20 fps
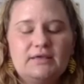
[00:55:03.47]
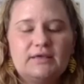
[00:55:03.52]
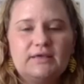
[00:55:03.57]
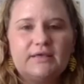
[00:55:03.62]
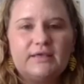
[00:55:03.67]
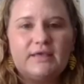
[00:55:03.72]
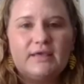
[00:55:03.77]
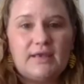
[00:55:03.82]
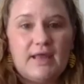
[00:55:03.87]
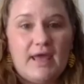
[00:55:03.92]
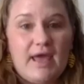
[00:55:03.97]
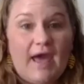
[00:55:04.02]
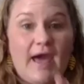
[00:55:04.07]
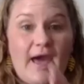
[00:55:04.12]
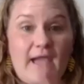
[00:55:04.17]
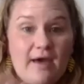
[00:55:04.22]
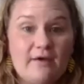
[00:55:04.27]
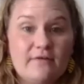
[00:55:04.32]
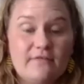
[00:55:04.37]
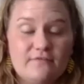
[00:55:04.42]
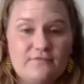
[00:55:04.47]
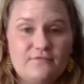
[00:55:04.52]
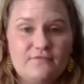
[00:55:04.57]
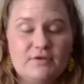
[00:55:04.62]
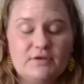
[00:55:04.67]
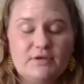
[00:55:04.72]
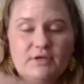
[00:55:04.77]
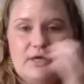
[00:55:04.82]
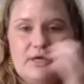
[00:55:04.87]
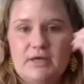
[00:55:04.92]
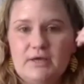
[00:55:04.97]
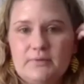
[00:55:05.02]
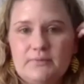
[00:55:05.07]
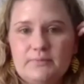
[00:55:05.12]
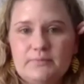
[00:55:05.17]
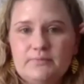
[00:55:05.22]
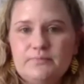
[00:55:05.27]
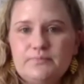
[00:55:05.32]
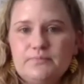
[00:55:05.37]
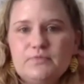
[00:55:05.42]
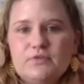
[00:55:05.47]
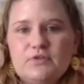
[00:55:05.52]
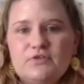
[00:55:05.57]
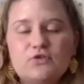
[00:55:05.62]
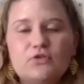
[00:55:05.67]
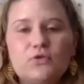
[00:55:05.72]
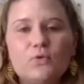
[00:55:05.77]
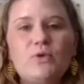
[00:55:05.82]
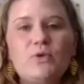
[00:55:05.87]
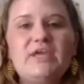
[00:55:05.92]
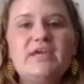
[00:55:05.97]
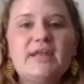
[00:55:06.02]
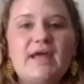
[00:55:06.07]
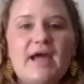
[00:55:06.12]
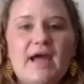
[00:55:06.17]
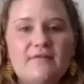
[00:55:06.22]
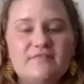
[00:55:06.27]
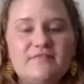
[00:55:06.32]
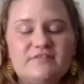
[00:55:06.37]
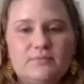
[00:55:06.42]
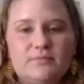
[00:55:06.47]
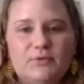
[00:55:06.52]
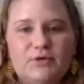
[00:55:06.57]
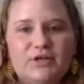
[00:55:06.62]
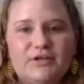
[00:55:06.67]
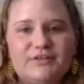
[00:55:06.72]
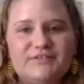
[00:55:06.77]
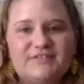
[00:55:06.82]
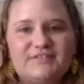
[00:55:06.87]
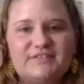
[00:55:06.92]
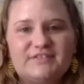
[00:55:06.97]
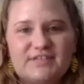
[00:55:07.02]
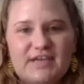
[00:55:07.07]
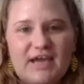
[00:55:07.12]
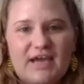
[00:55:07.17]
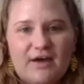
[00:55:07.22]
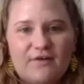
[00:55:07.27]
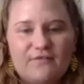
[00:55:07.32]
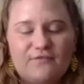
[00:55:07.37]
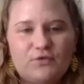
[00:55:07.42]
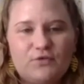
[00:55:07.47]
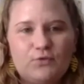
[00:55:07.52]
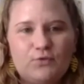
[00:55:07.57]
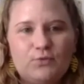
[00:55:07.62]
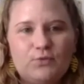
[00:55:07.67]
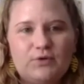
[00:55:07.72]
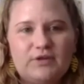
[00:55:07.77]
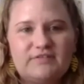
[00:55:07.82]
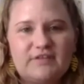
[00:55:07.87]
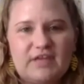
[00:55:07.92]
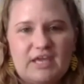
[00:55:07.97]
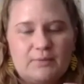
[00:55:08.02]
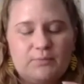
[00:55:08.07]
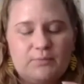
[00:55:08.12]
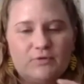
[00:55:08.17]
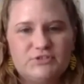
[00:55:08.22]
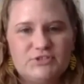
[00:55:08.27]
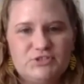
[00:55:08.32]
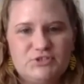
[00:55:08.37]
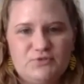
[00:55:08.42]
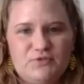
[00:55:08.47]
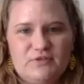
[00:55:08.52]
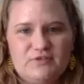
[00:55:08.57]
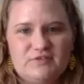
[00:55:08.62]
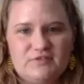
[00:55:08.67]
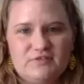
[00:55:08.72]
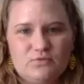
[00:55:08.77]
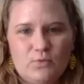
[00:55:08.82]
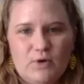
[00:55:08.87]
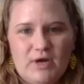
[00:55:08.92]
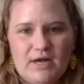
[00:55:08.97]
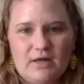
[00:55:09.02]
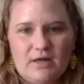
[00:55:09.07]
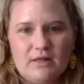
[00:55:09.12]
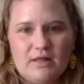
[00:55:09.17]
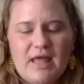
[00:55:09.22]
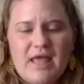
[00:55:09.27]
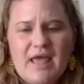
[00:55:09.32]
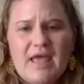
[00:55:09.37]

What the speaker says: can have so that we can have someone on staff who is able to do this as well.